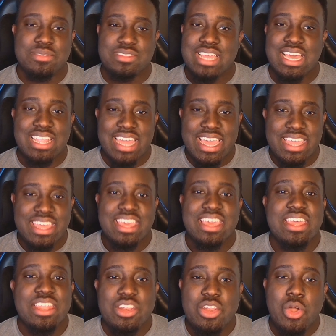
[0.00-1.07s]
It's not like
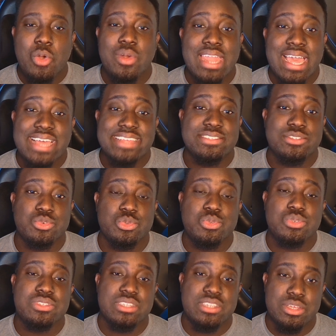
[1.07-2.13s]
no one has
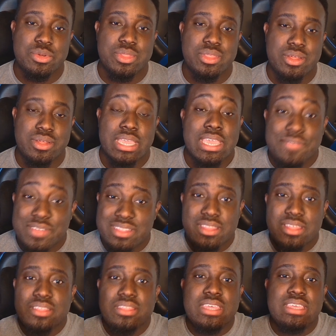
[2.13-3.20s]
tools to deal with her. Even
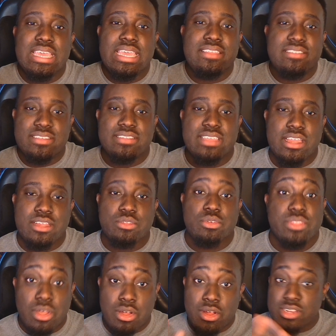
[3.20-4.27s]
the easiest character or
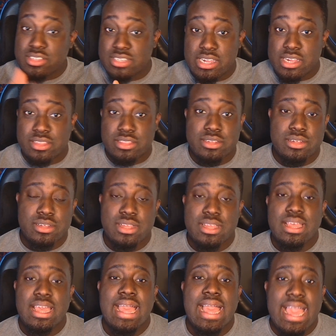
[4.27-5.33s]
the hardest character
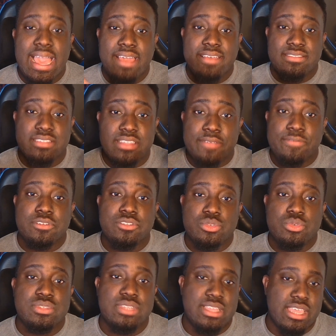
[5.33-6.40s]
has different
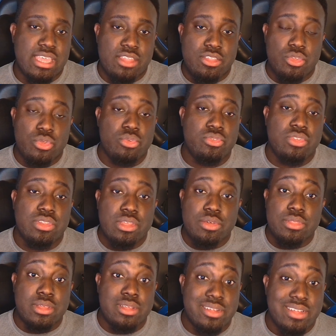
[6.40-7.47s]
tools that they can use to deal
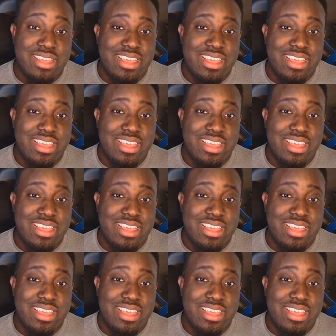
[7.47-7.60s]
with her.